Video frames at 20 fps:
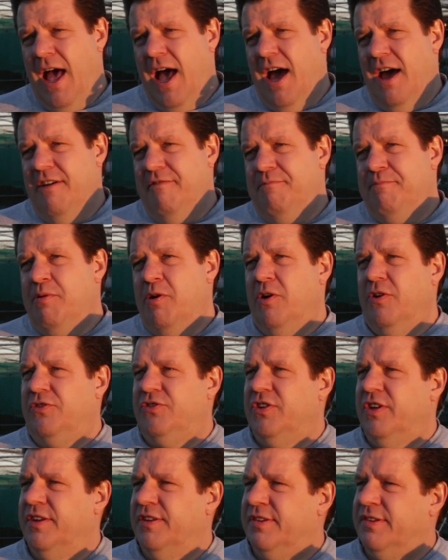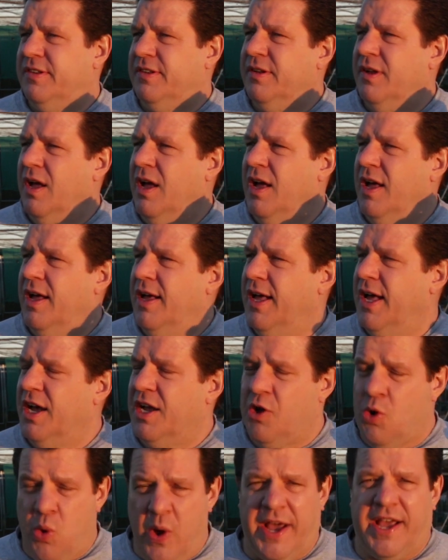I've purchased
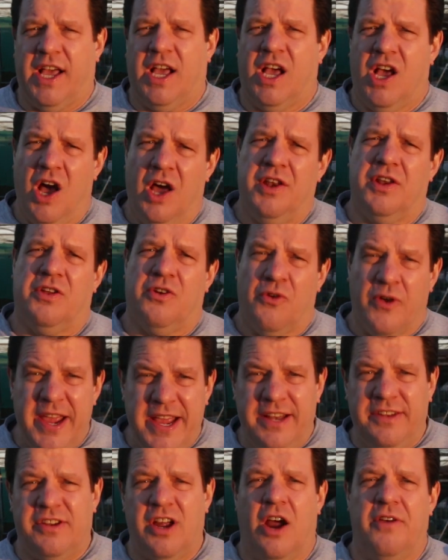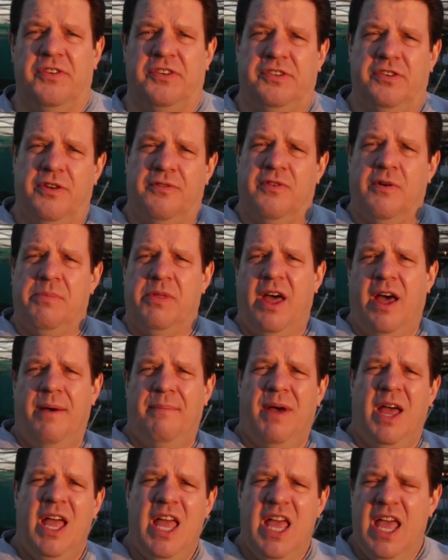a quick cut greens harvester from
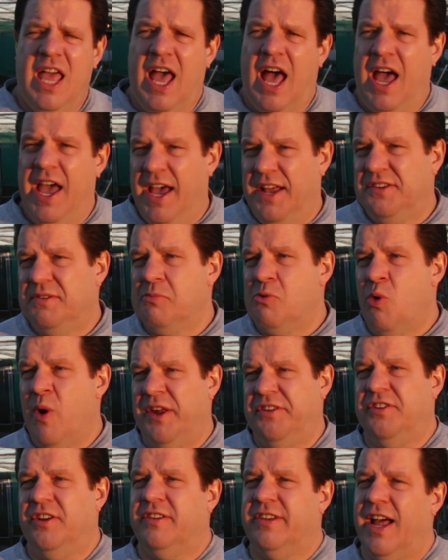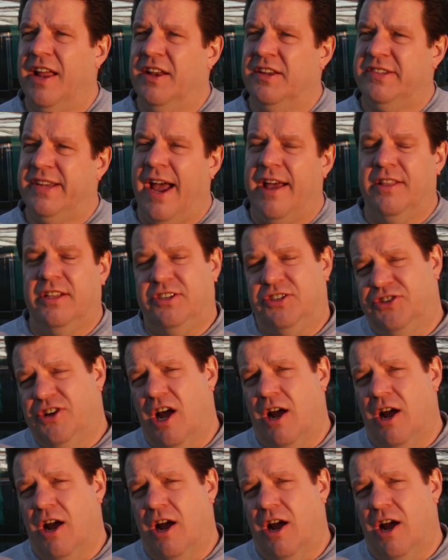them. I had some questions on the silage